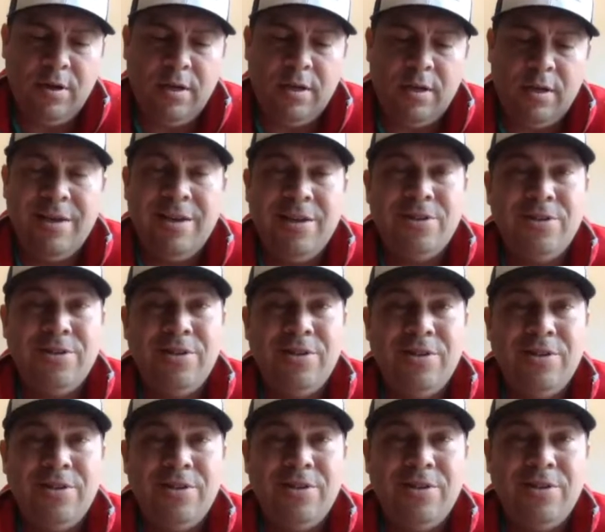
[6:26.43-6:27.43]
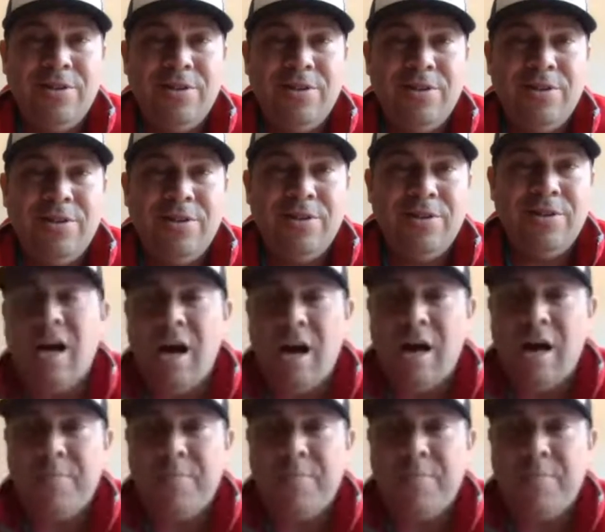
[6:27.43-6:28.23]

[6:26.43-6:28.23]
So like, this place is hopping.